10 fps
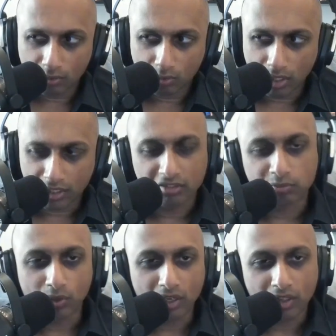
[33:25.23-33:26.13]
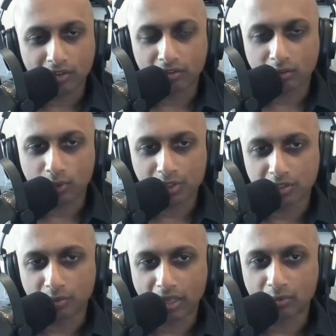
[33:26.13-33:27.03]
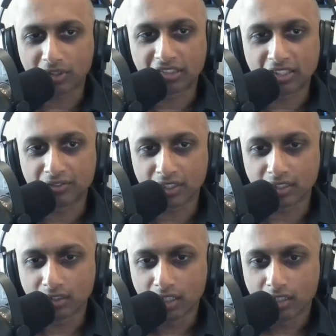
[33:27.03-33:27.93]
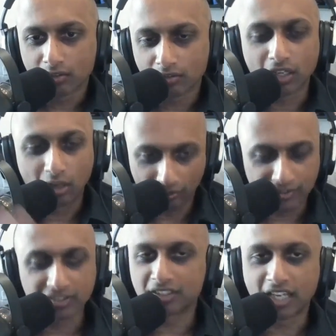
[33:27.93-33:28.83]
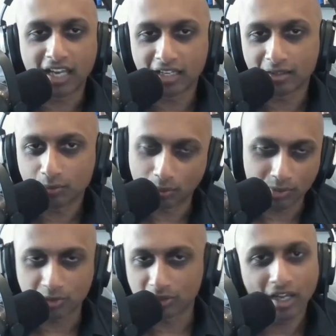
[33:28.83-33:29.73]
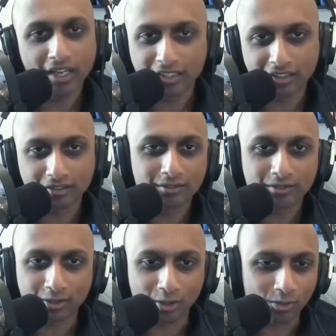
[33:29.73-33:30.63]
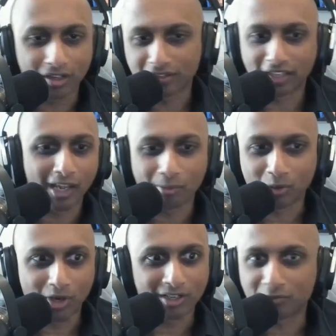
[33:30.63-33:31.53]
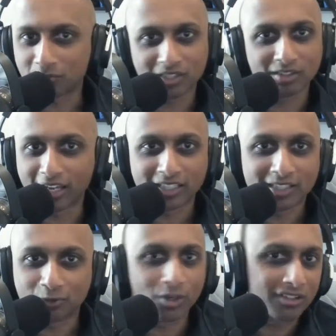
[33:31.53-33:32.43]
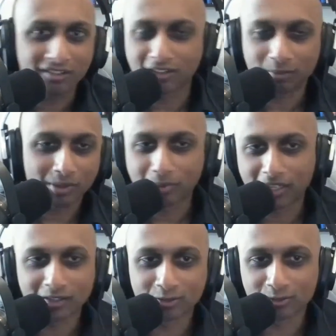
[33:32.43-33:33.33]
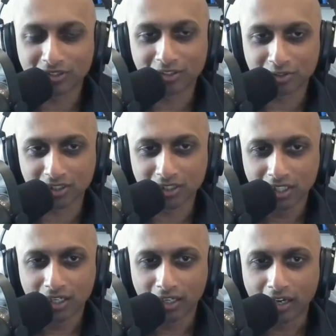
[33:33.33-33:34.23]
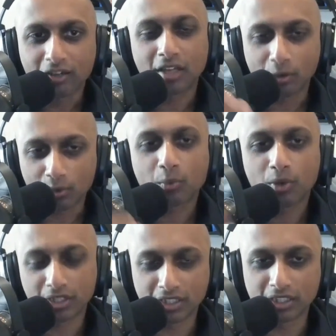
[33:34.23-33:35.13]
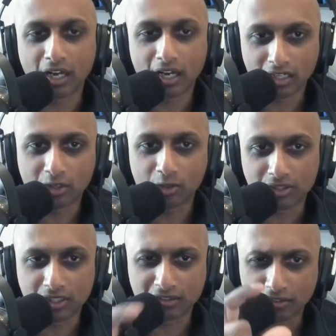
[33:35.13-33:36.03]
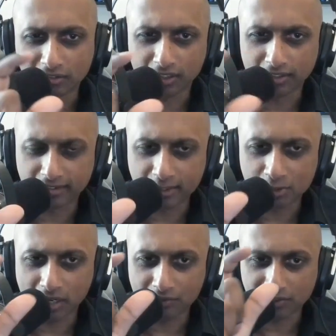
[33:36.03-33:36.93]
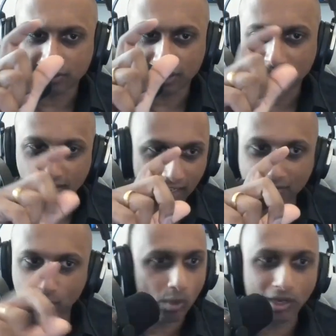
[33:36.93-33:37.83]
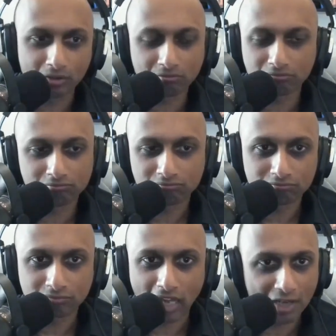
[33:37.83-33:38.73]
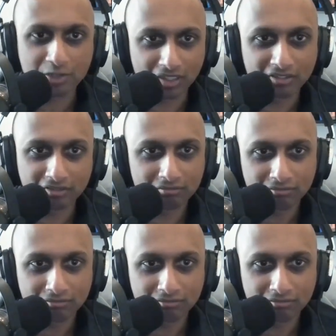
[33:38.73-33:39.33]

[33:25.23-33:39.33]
I guess one other question around receiving, like obviously today when we're doing Lightning, I say, hey, Burak, give me a Lightning invoice and I'm going to pay you, etc. How would it work in an ARC context? As I understand, you have just it's like having one address.